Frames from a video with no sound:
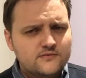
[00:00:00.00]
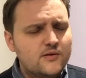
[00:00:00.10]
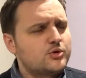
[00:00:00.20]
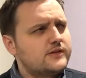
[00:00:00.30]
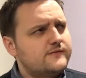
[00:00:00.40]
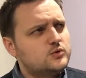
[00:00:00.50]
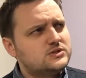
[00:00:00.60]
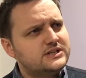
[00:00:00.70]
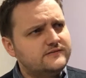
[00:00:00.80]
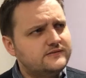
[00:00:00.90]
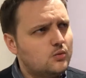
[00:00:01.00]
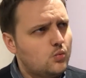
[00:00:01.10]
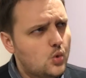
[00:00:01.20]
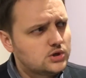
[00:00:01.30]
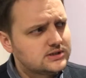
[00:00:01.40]
February the fourteenth. Now
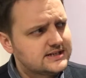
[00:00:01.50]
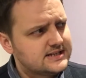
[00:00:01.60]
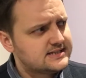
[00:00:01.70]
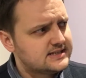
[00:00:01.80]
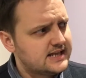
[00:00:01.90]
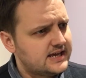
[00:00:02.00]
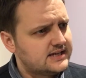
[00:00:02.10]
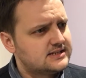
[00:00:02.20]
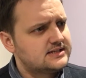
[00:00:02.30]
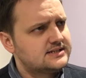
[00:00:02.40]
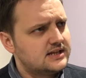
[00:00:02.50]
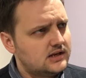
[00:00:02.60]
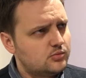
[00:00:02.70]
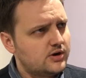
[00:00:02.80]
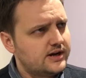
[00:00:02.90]
what is there to
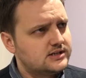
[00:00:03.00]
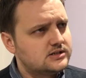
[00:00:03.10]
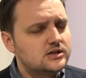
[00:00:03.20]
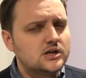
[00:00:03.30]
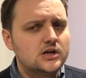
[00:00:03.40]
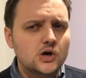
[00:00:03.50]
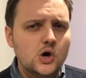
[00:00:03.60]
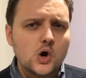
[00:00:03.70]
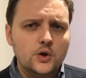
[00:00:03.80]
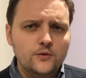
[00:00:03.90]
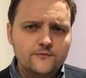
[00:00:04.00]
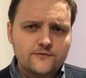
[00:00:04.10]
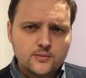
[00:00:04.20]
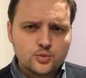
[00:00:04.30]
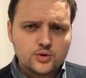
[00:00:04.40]
celebrate on
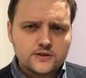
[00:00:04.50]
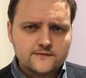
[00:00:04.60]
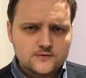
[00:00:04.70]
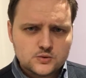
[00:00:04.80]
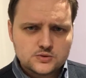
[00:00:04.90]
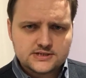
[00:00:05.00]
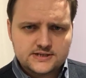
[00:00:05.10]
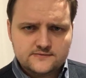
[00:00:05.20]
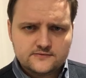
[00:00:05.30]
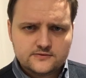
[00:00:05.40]
February the fourteenth?